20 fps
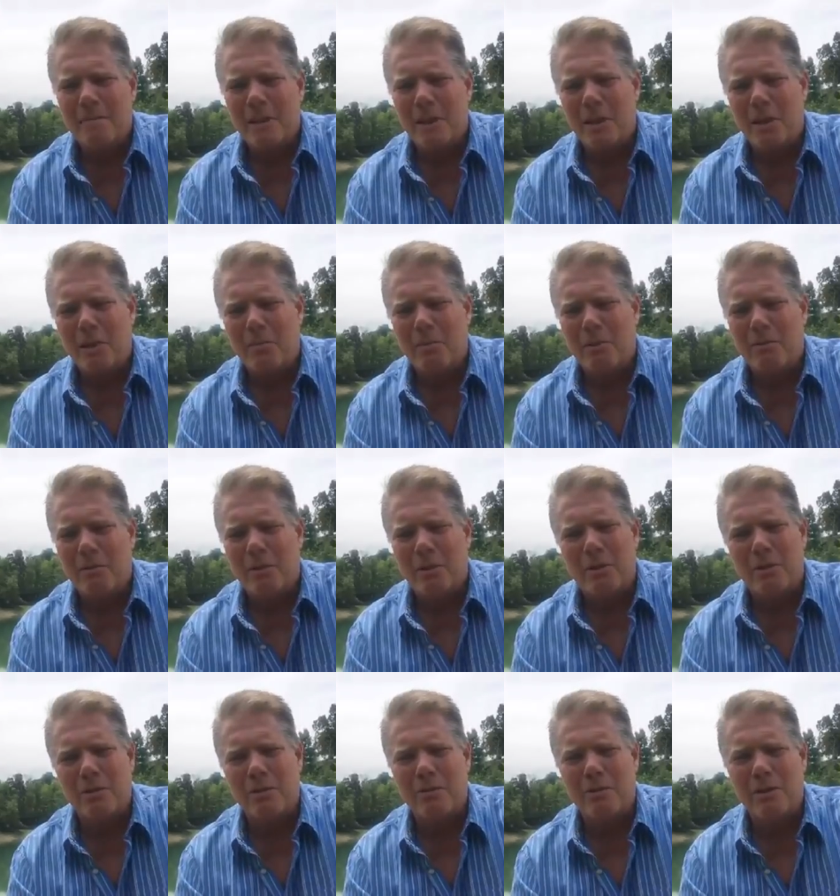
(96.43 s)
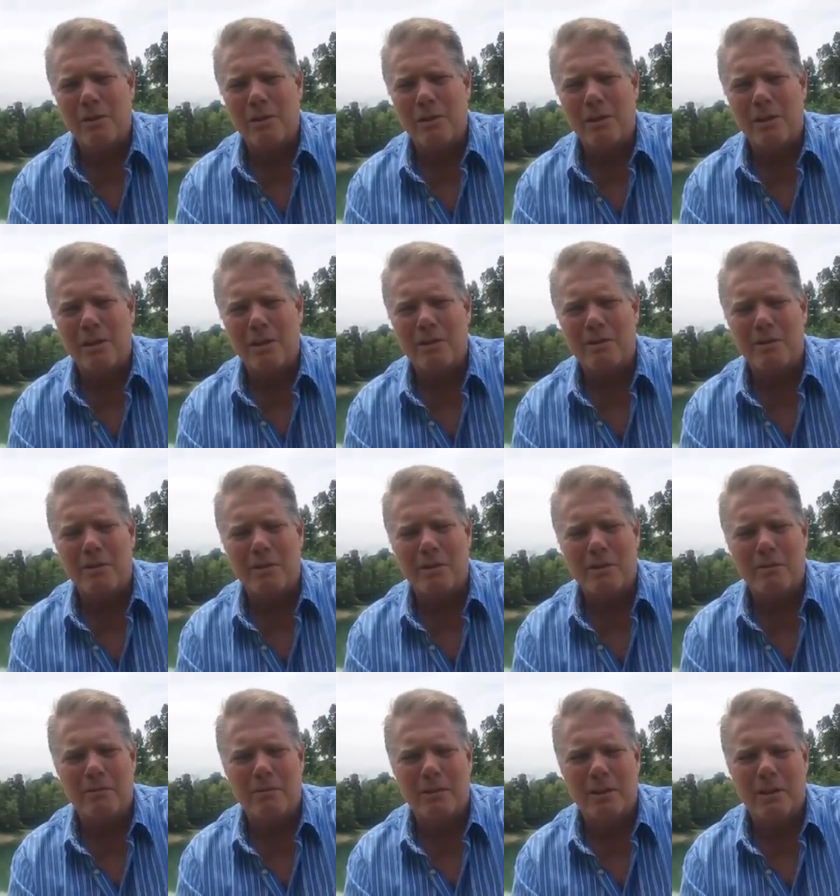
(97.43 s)
But for those of you that did
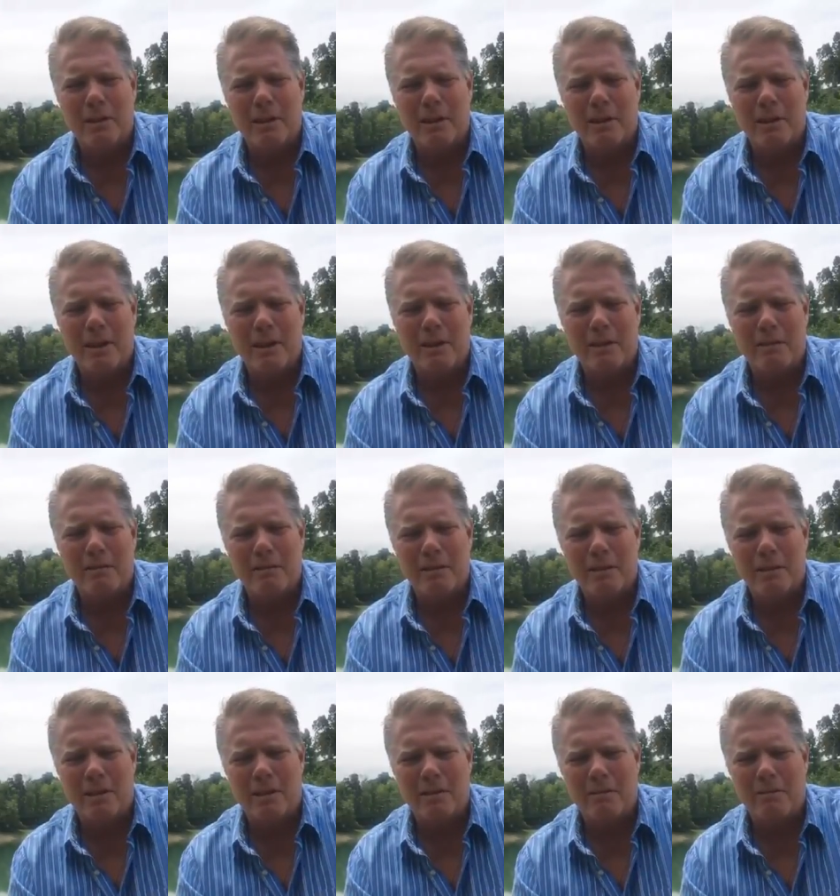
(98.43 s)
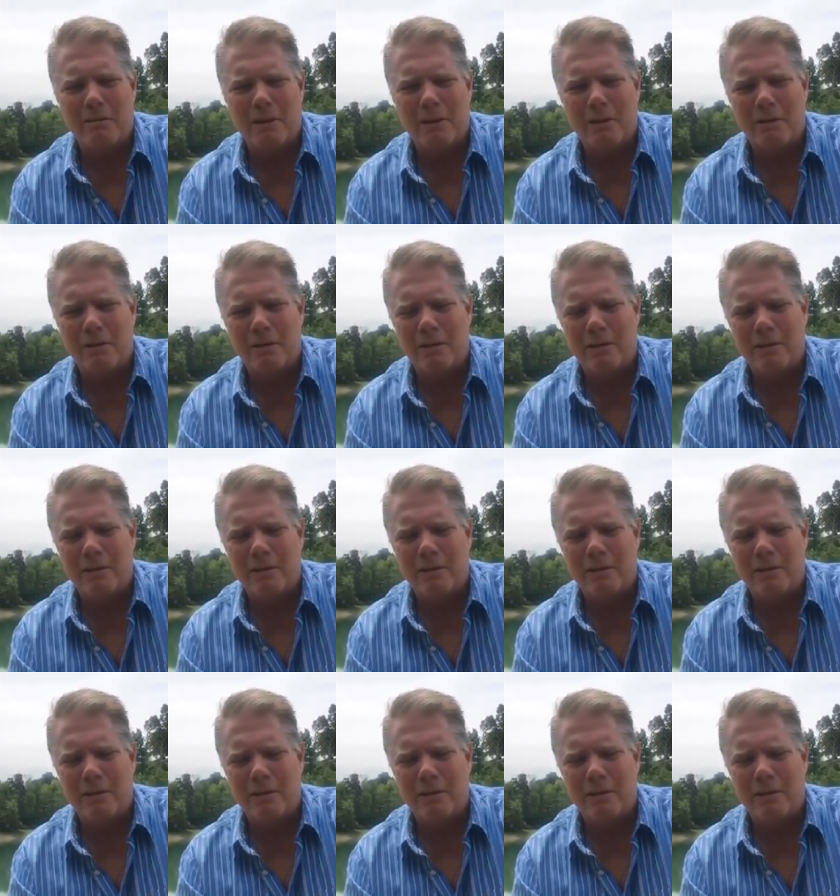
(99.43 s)
serve, I thank you with a heartfelt